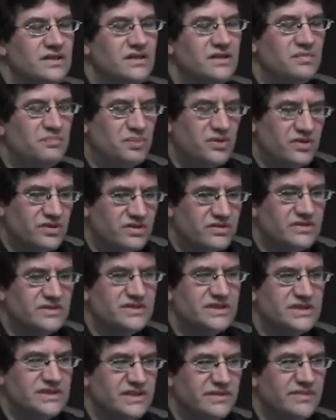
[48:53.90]
the political
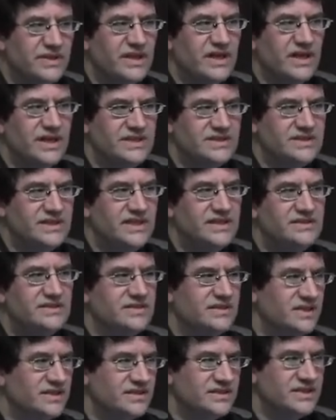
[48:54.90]
system of the United States
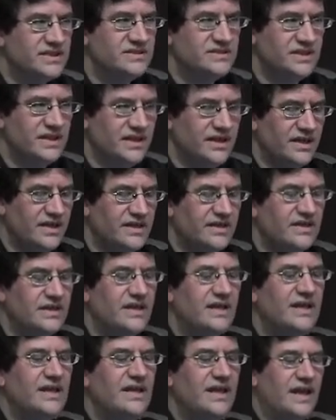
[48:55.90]
as it exists today.
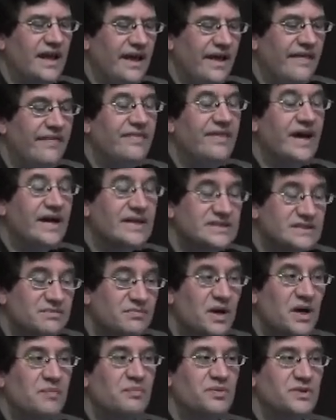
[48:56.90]
And that's
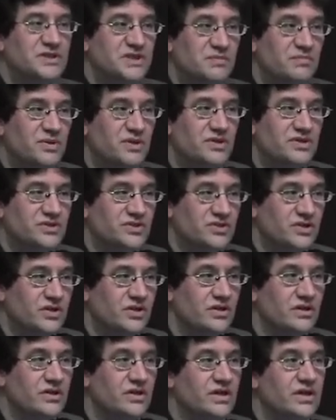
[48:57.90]
my principal
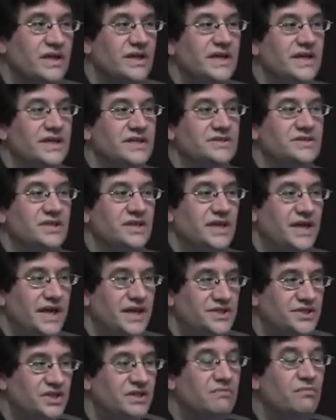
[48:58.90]
concern, is
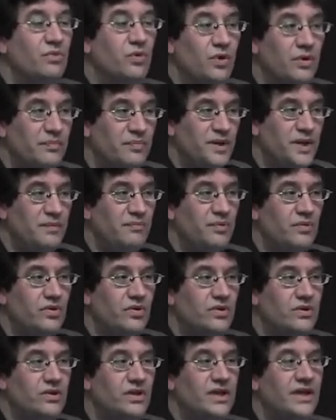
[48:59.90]
engaging more
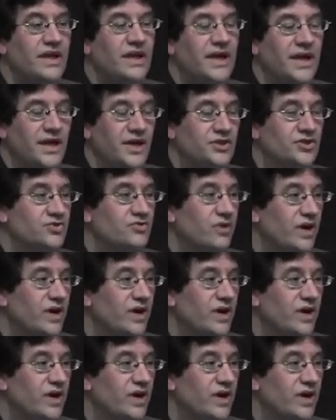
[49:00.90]
people and